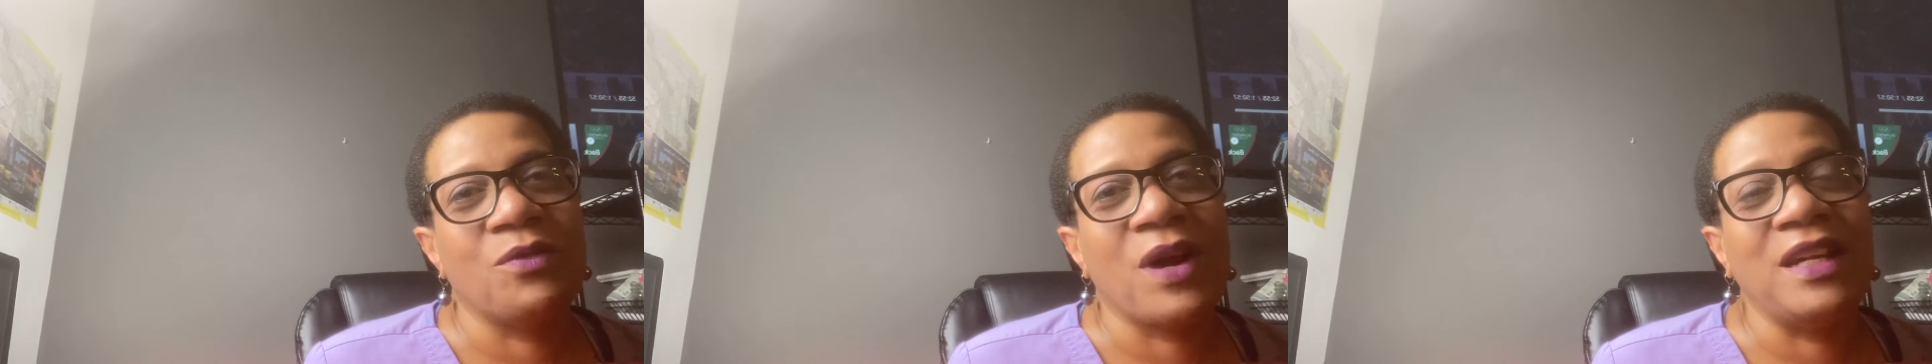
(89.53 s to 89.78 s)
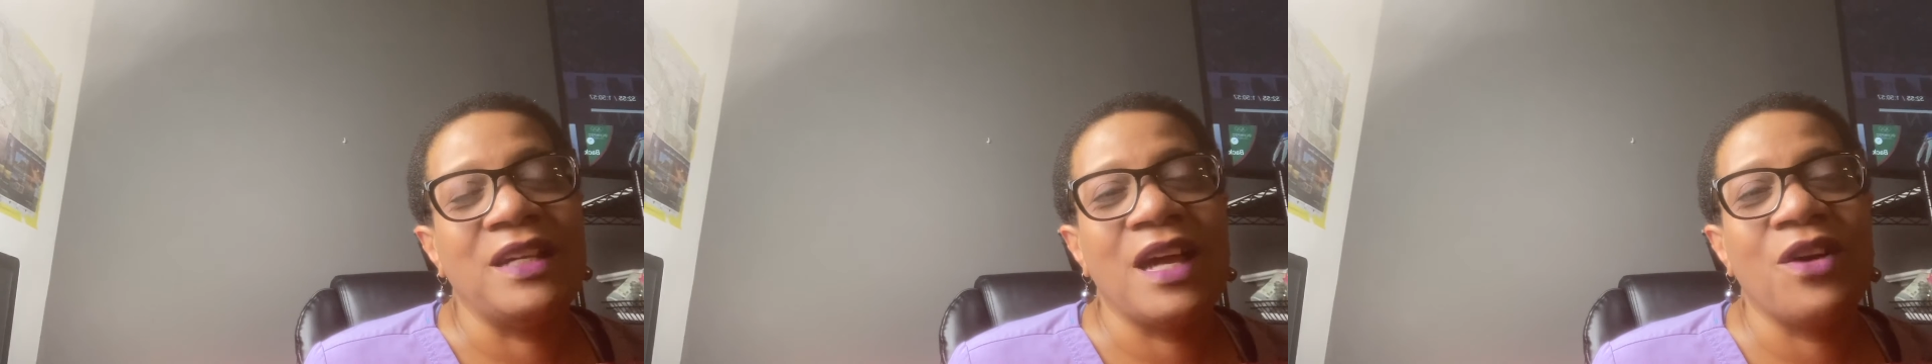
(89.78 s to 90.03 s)

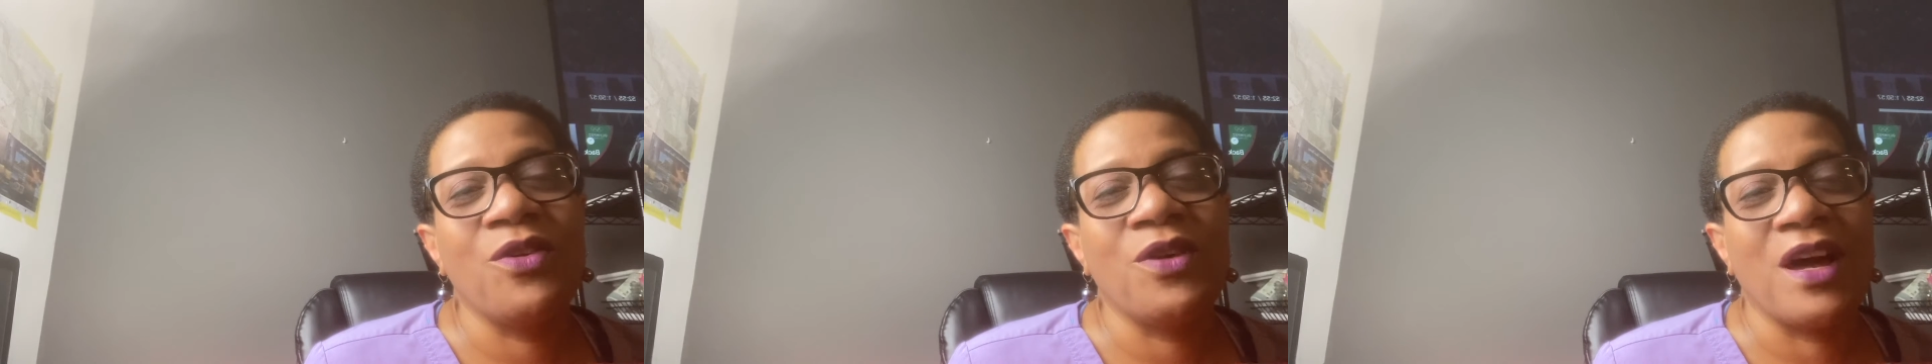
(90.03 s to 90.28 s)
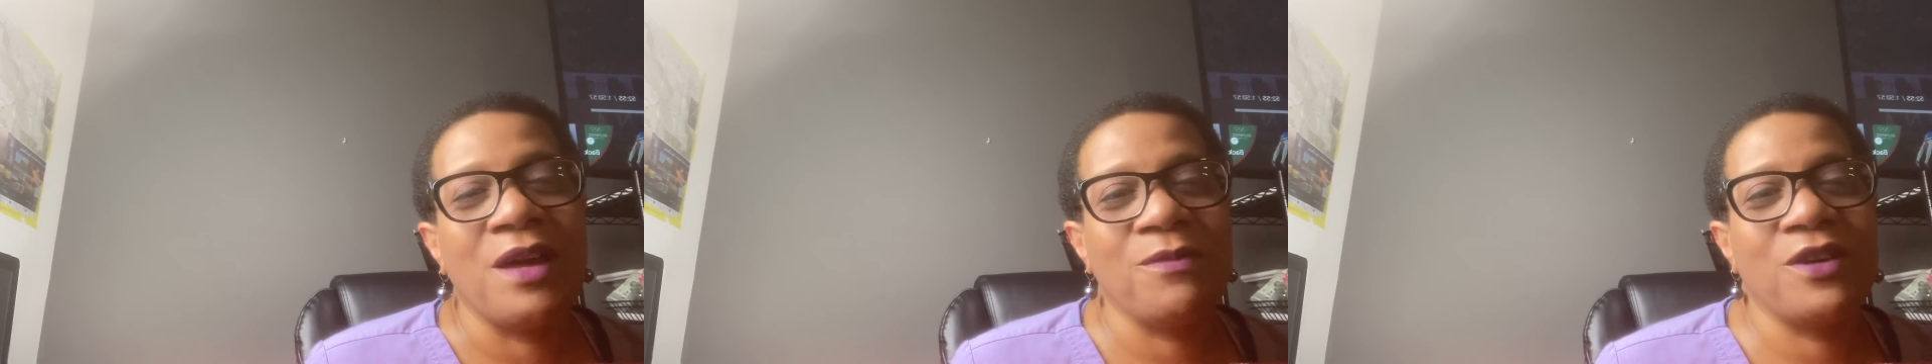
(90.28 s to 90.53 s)
right now
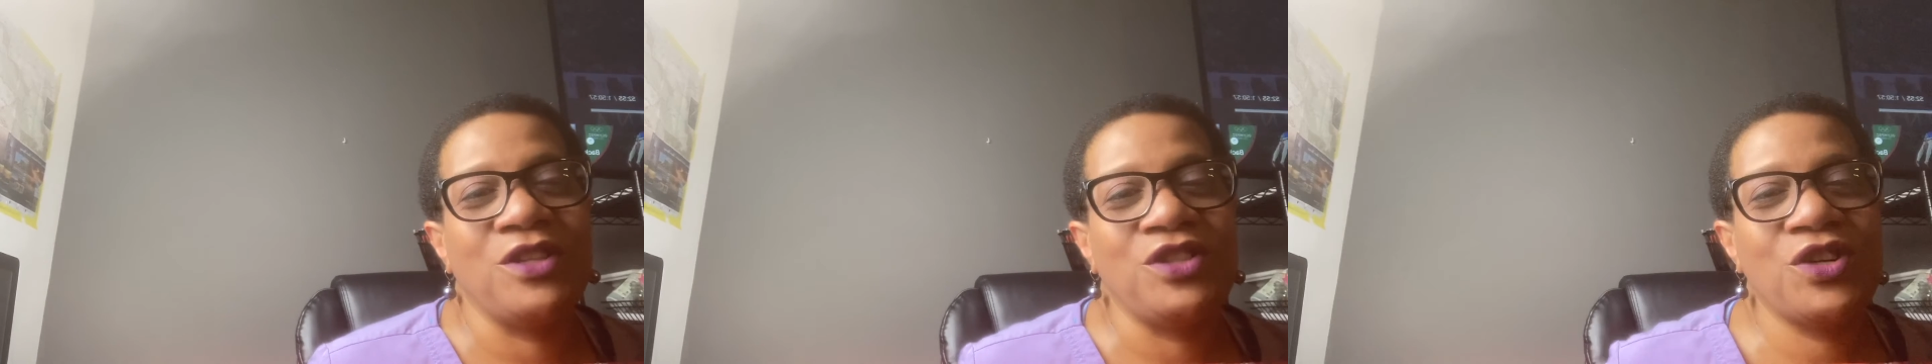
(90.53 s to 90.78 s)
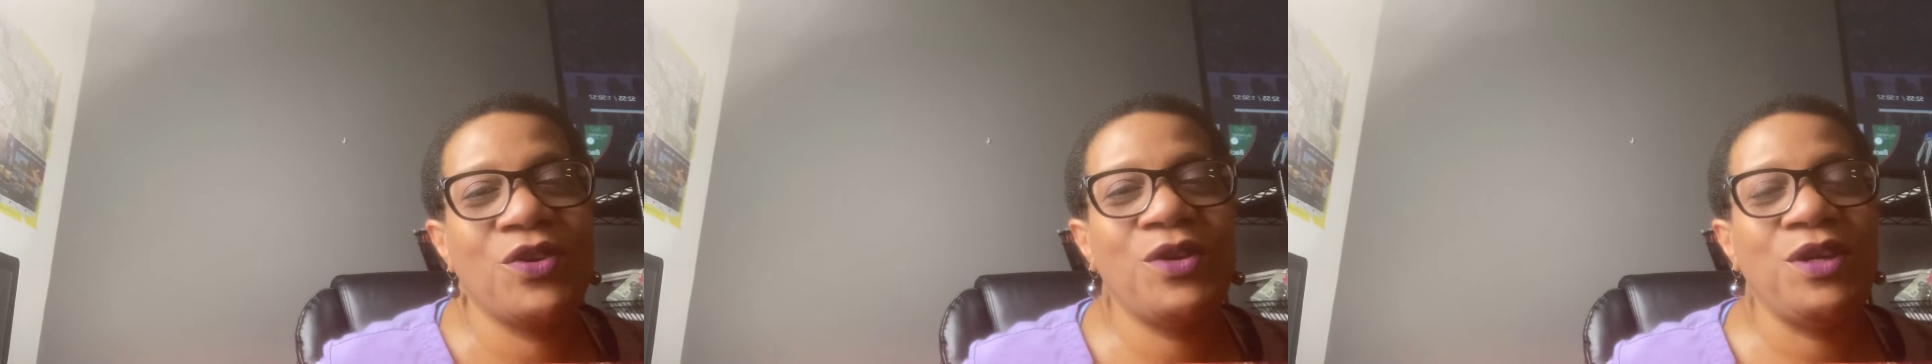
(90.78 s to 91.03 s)
I am gonna
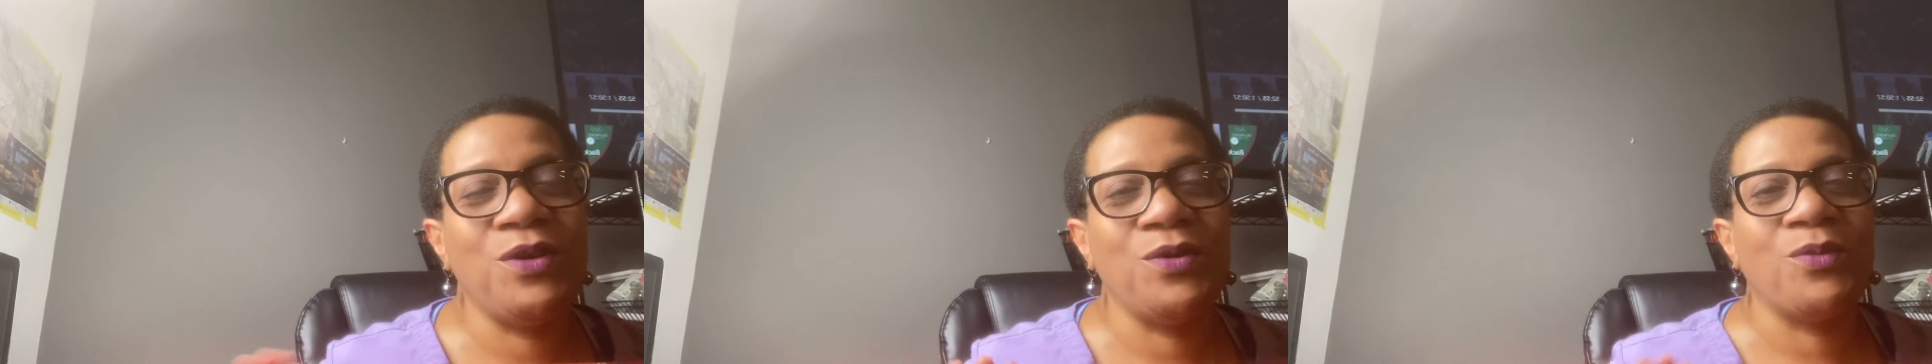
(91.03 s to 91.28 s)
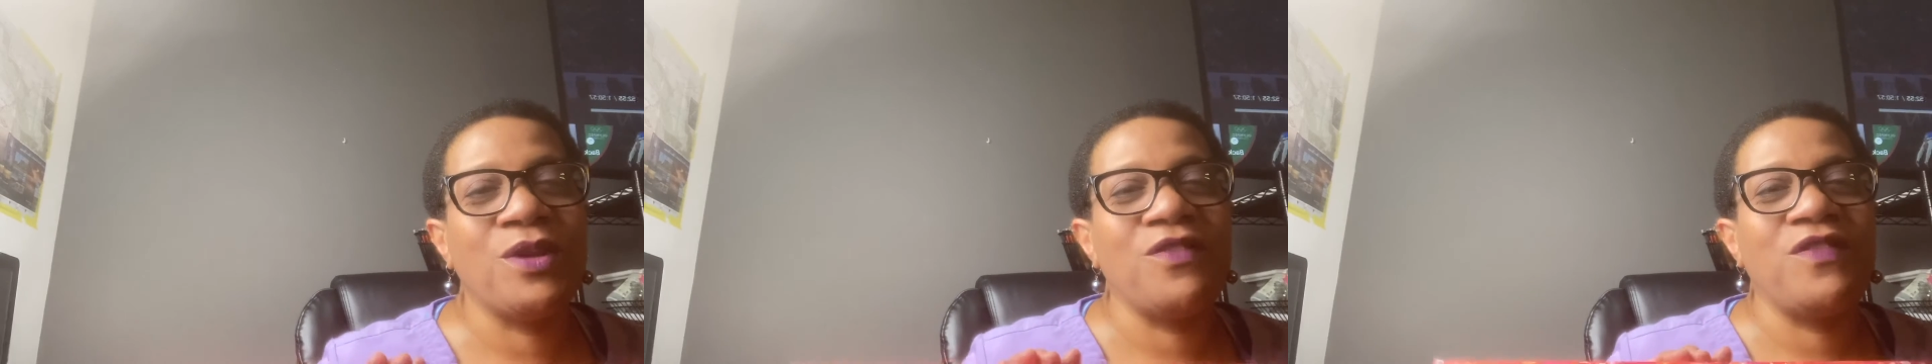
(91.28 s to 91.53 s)
show you
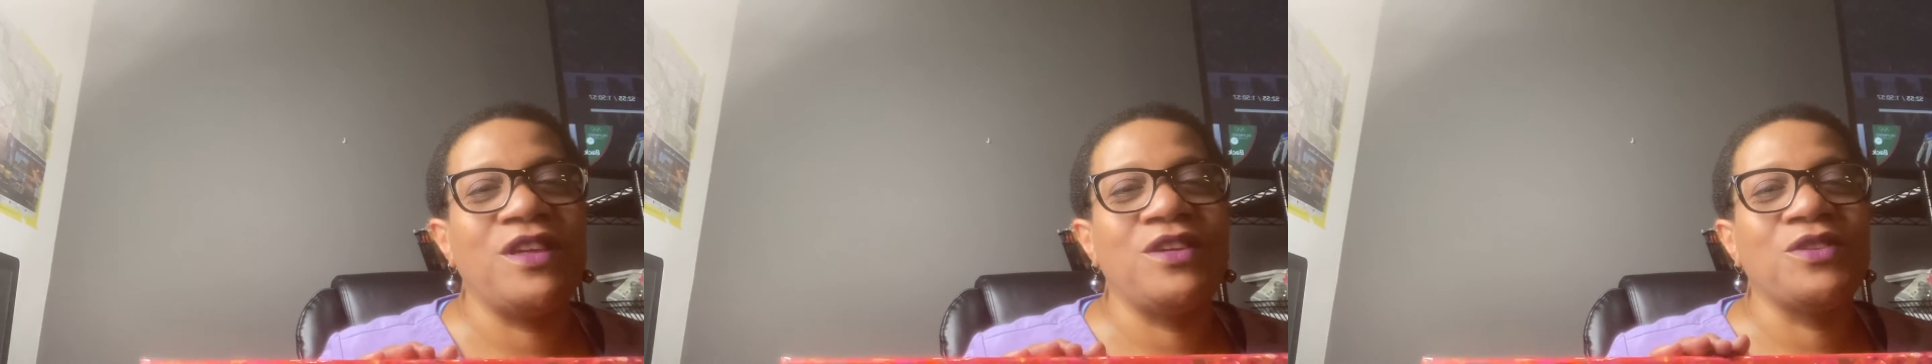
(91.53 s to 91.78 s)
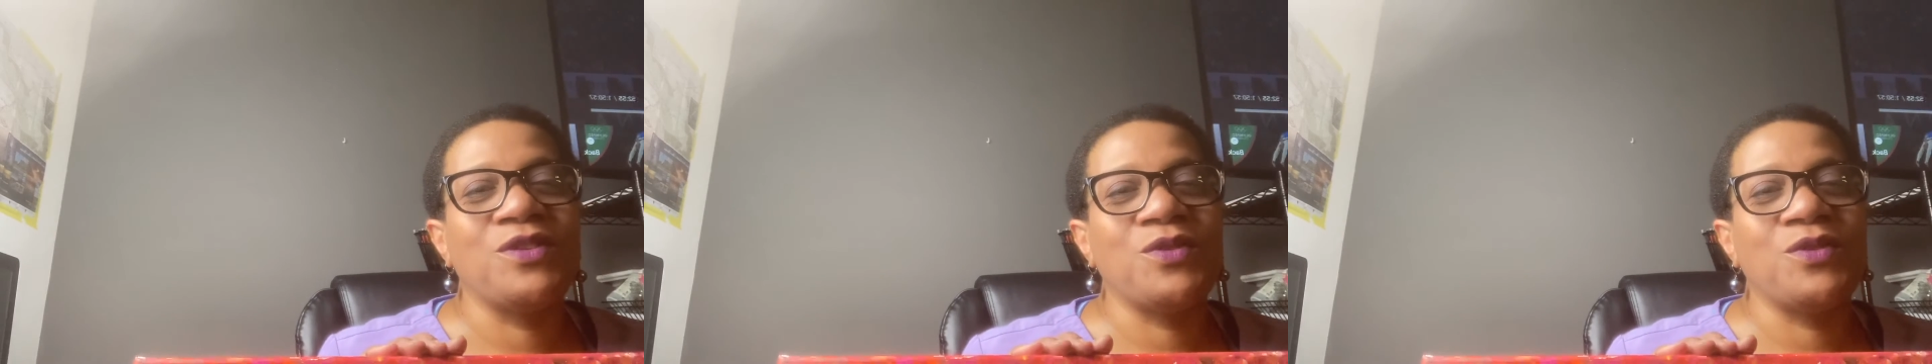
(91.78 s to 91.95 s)
one of the